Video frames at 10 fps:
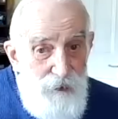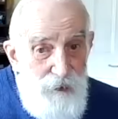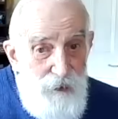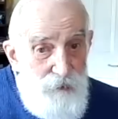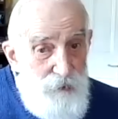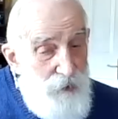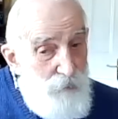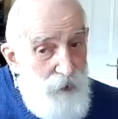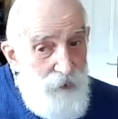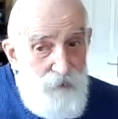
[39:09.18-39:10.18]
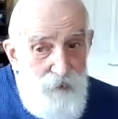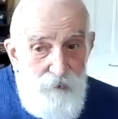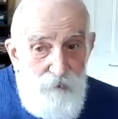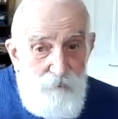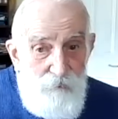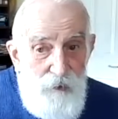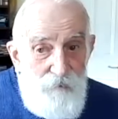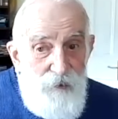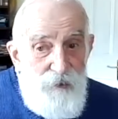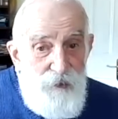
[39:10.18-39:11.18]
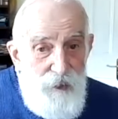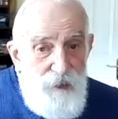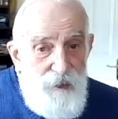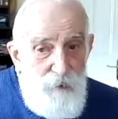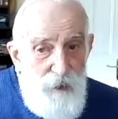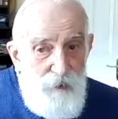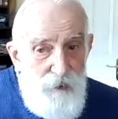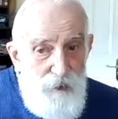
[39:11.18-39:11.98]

And you know, one of the marvelous things about